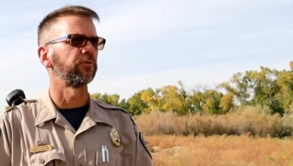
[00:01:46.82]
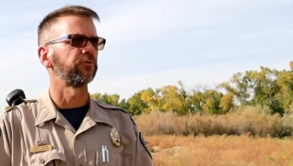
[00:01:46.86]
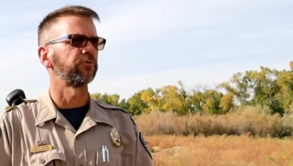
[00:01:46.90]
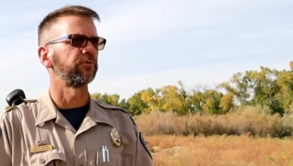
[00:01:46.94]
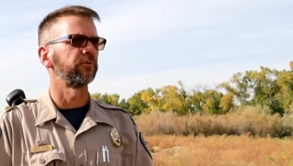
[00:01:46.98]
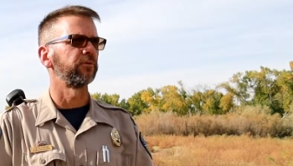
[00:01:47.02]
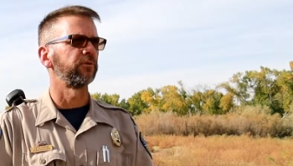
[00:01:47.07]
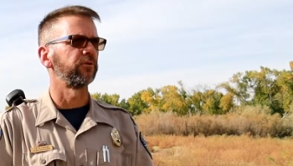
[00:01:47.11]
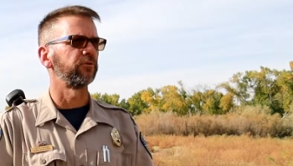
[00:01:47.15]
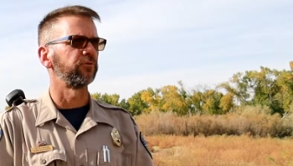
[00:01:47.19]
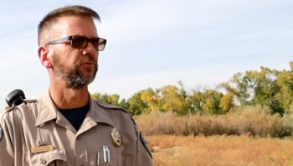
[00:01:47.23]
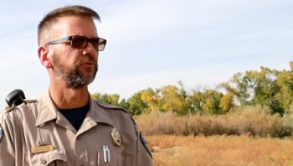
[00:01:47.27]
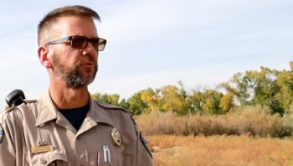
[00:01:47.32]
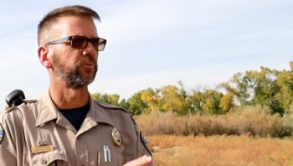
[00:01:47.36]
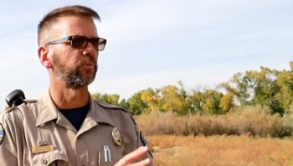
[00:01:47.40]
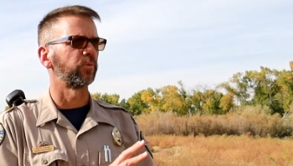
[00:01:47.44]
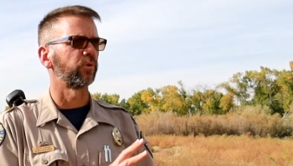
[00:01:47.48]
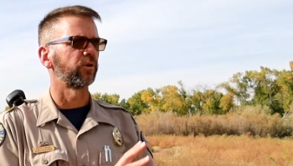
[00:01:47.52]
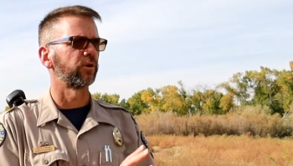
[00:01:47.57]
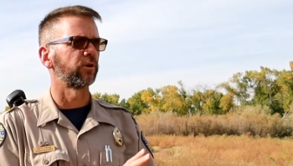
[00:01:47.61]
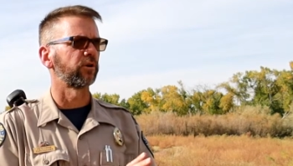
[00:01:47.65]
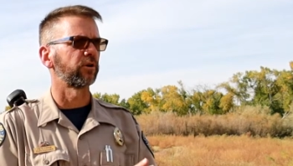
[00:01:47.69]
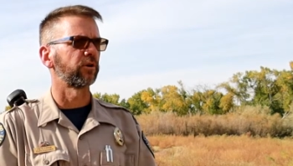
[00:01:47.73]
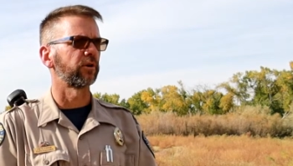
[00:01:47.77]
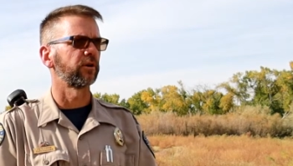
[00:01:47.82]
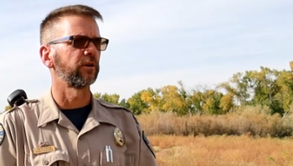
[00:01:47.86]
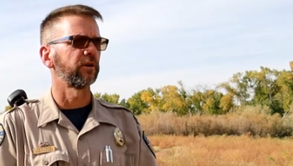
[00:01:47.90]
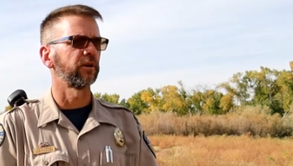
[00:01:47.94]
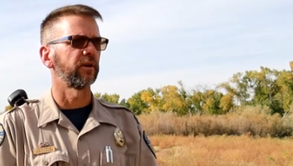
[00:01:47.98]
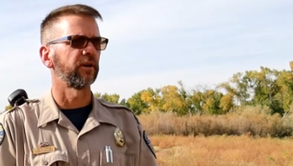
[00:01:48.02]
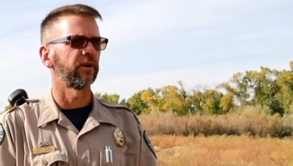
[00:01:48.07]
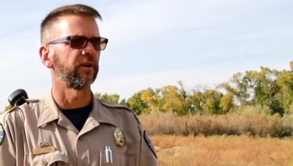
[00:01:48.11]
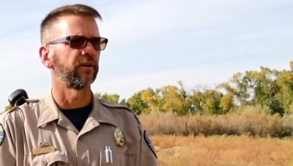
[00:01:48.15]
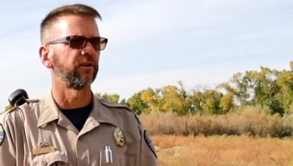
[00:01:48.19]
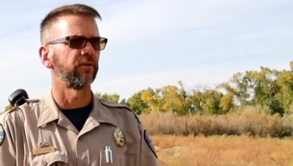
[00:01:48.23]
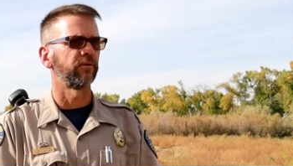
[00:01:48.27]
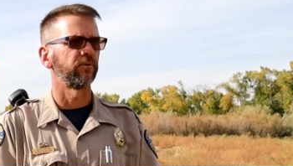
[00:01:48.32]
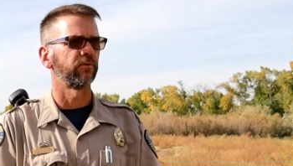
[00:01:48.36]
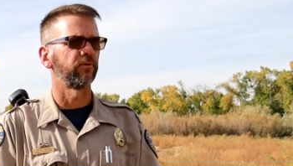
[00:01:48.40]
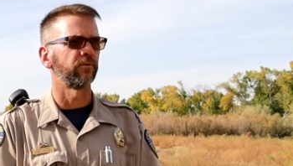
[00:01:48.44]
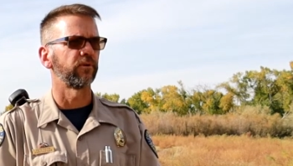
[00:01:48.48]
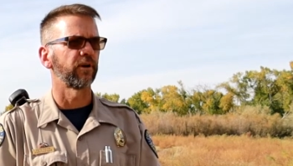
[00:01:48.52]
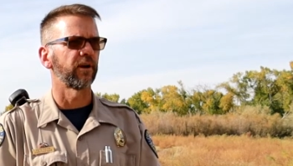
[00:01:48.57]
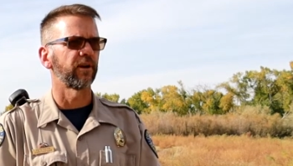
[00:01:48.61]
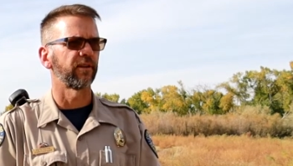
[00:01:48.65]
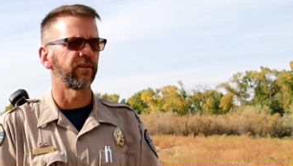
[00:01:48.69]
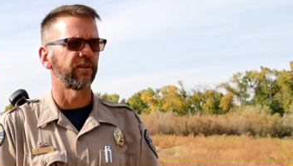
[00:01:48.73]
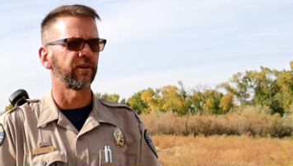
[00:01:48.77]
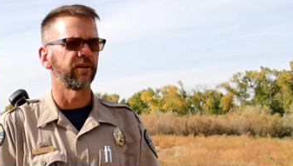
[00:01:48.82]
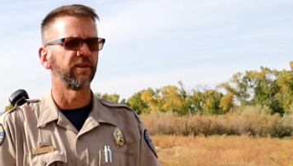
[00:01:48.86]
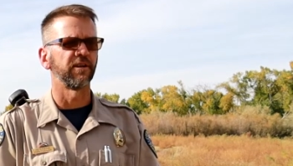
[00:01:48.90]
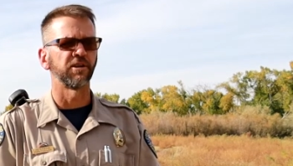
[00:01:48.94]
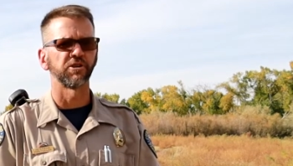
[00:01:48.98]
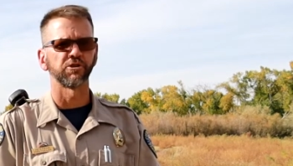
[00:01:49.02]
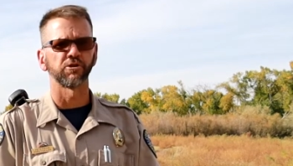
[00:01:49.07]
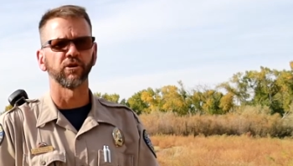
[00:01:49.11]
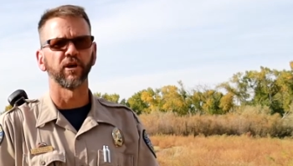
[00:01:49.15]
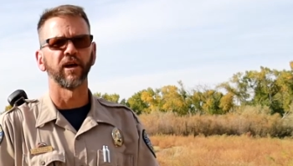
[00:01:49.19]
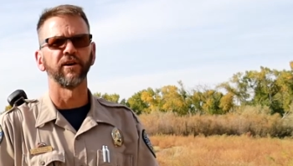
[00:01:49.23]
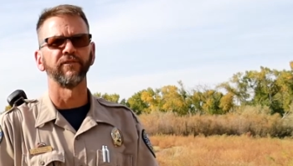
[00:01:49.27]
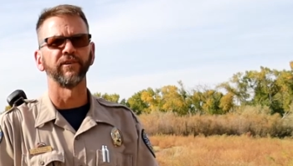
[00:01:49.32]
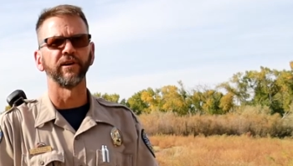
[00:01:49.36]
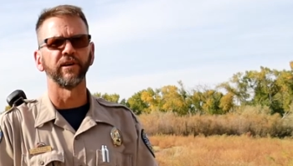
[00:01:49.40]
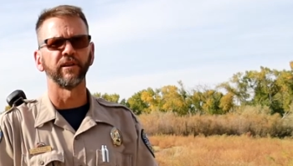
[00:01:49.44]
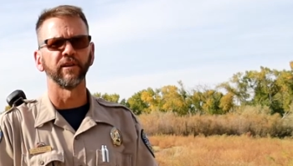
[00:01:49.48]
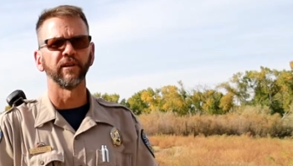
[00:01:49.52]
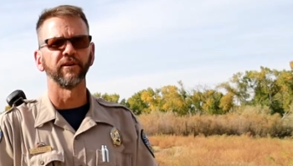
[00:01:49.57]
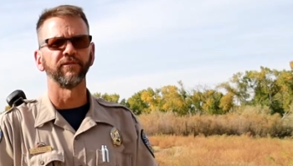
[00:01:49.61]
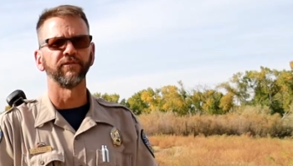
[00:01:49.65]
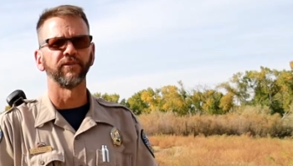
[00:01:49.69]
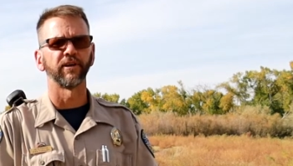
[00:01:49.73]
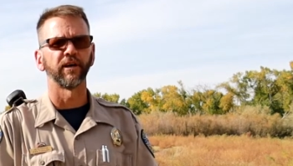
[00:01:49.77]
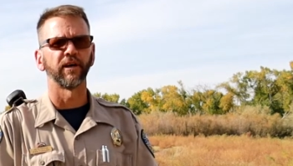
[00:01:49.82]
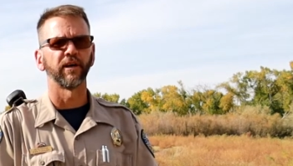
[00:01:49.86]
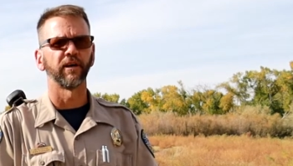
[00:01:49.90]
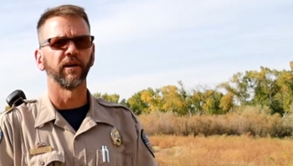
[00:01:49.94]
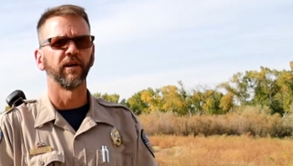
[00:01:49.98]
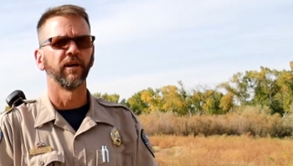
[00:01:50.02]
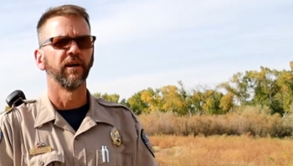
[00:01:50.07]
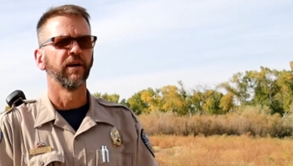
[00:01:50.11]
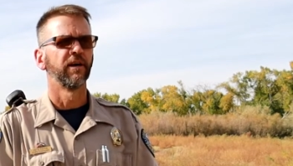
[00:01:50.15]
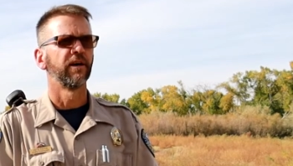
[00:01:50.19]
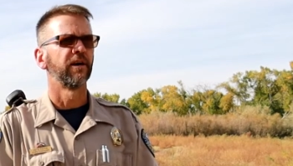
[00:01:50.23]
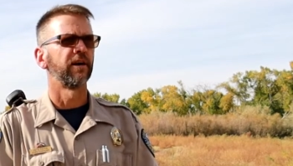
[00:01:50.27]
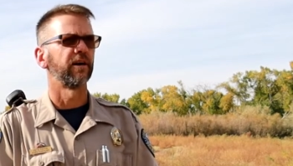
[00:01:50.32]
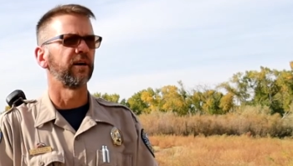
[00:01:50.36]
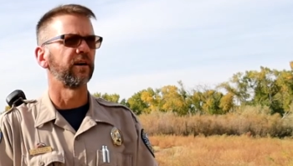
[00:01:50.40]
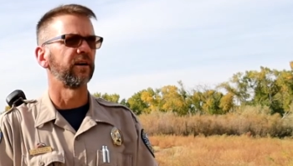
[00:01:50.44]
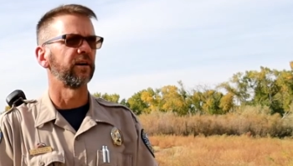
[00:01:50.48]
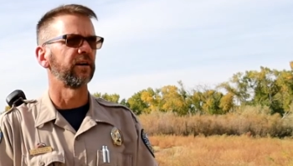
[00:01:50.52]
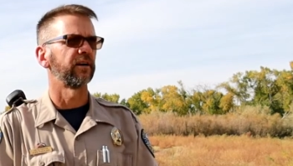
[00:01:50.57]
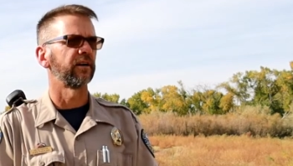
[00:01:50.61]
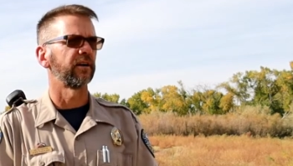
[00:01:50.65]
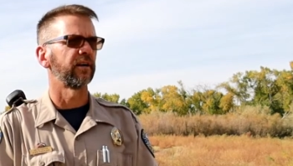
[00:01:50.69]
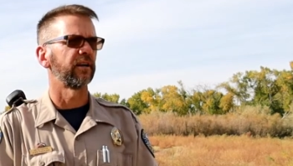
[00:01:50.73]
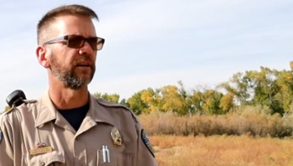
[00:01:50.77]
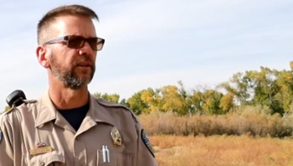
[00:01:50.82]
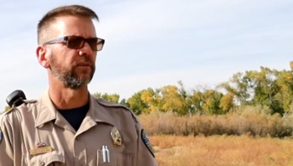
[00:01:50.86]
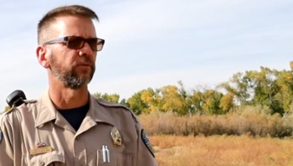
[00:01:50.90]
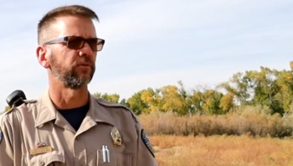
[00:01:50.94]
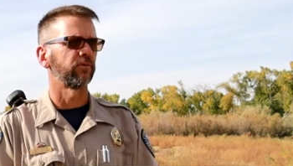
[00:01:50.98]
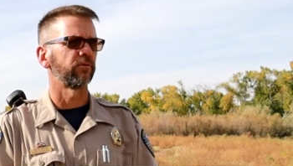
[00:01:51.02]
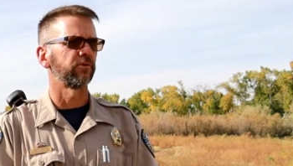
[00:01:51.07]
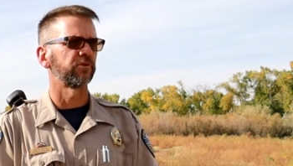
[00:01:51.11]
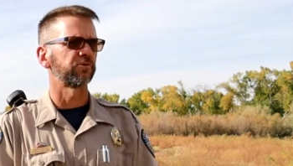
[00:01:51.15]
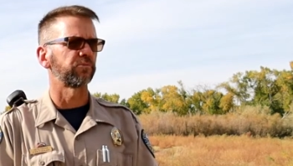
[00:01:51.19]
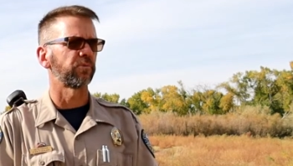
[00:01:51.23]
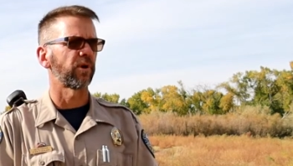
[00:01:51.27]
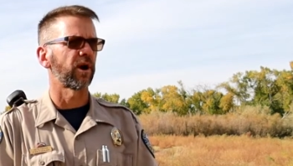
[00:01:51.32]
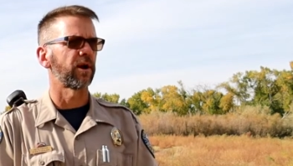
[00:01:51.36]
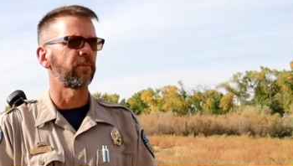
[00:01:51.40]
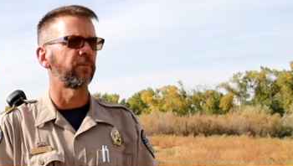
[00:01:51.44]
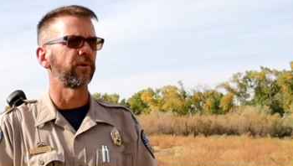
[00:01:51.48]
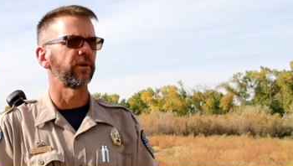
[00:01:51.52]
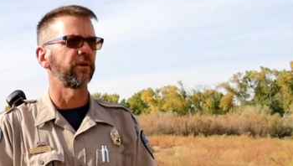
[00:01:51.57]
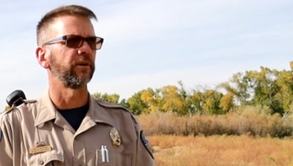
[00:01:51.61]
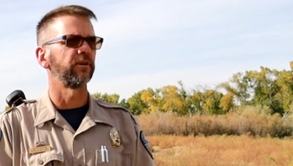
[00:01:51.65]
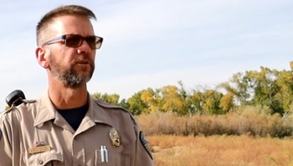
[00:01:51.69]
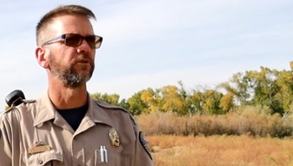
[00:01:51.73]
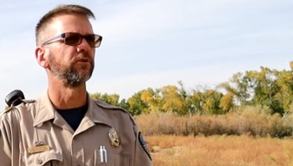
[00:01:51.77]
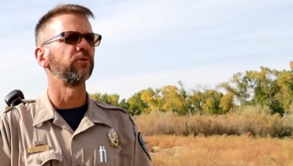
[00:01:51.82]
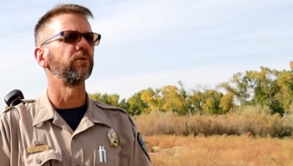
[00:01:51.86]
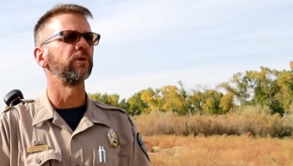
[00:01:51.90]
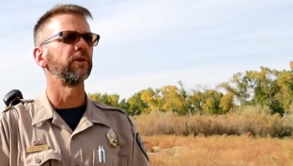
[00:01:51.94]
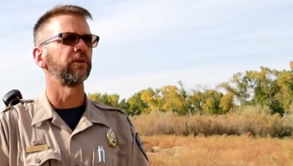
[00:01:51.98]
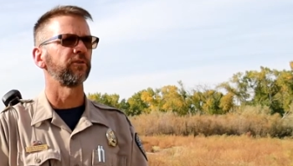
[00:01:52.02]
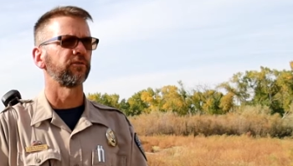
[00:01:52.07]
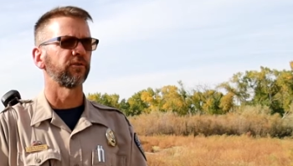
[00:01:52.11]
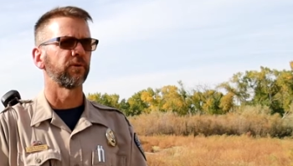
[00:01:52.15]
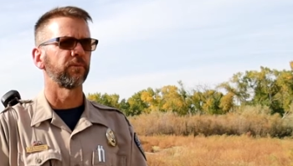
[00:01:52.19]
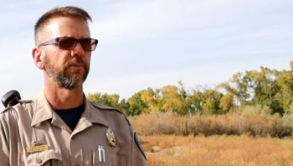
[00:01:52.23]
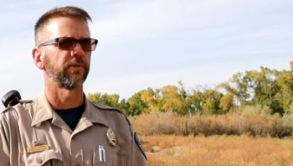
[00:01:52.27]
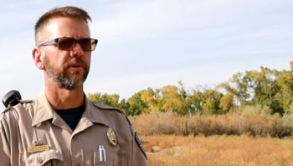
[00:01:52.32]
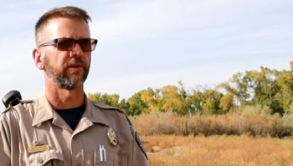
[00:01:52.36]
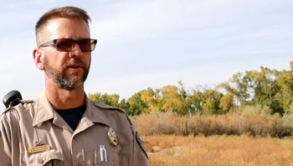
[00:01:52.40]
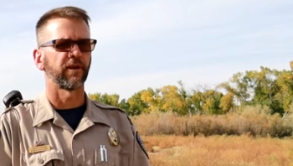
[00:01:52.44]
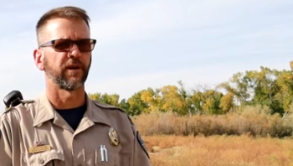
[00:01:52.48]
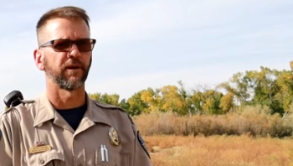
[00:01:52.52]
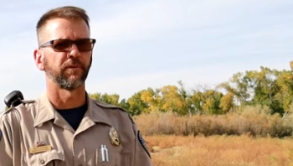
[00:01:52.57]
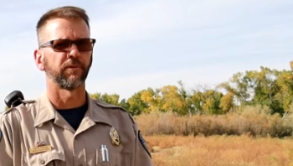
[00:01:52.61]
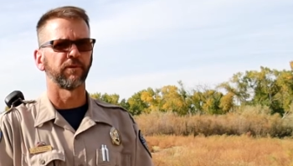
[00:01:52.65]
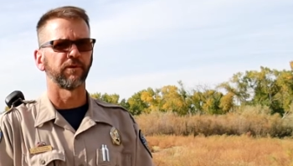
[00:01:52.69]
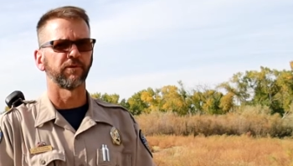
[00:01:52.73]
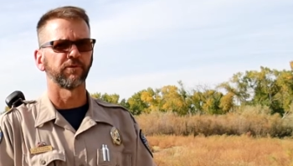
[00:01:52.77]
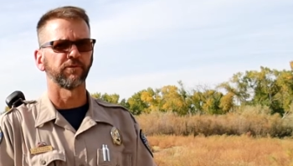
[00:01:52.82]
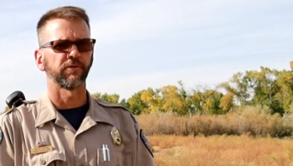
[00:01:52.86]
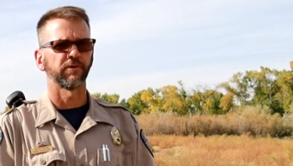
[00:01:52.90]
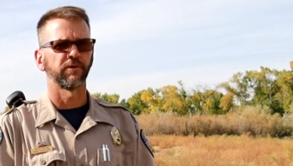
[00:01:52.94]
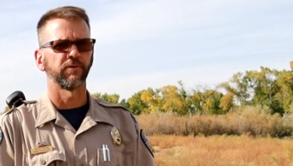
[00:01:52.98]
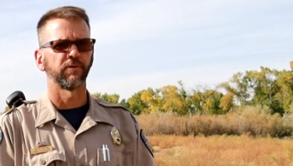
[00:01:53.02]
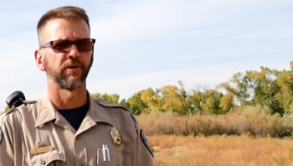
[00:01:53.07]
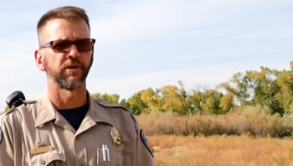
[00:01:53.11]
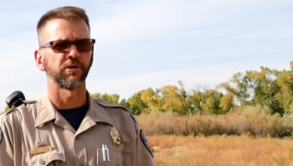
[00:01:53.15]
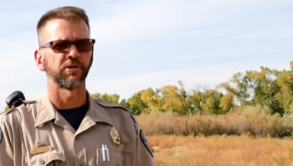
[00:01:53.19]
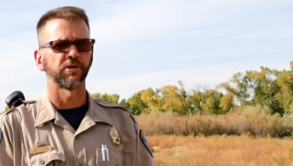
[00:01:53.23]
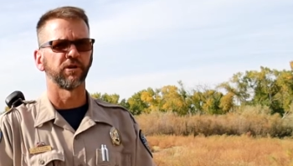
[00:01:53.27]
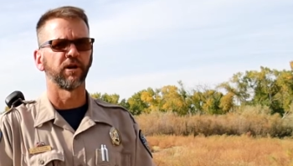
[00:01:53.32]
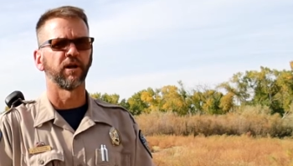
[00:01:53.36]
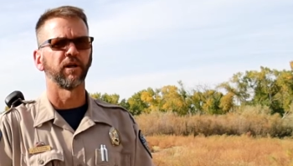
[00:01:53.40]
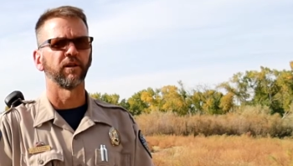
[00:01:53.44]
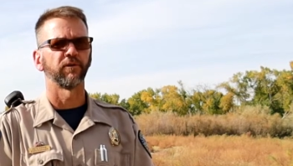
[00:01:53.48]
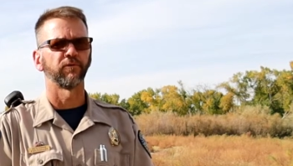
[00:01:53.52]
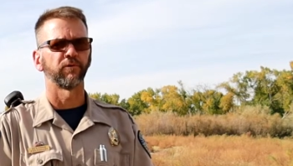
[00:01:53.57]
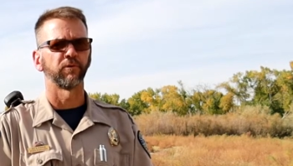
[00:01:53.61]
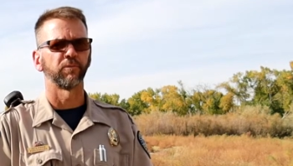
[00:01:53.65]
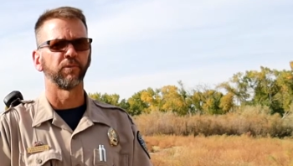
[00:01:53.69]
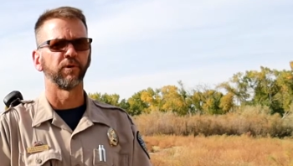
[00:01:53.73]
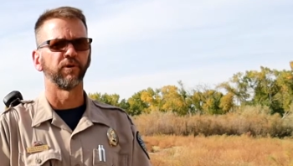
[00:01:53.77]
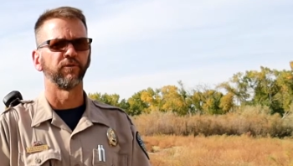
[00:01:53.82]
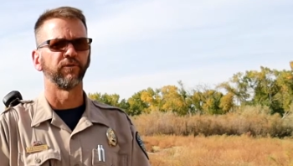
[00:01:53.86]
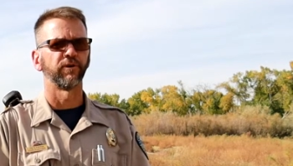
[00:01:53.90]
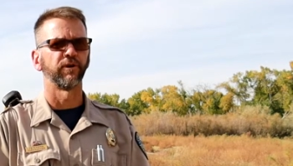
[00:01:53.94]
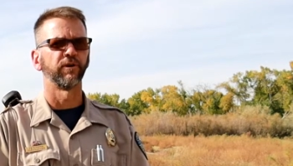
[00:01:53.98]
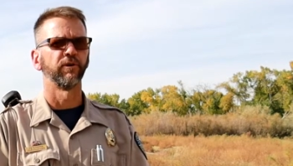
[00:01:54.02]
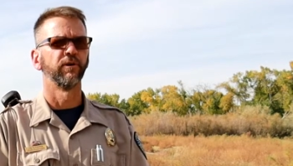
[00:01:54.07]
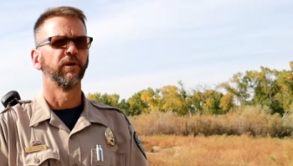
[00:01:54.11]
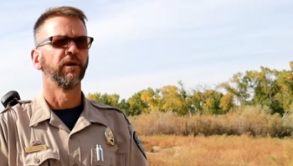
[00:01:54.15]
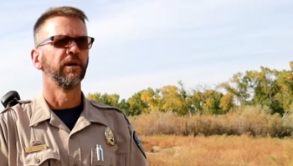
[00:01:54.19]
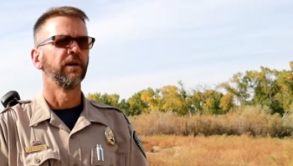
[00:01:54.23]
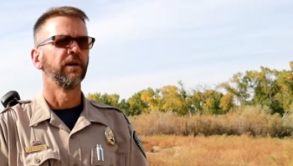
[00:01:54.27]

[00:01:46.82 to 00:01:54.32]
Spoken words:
us to do some work and do kind of the initial heavy lifting, getting through this property and doing some of the tamarisk and Russian olive removal.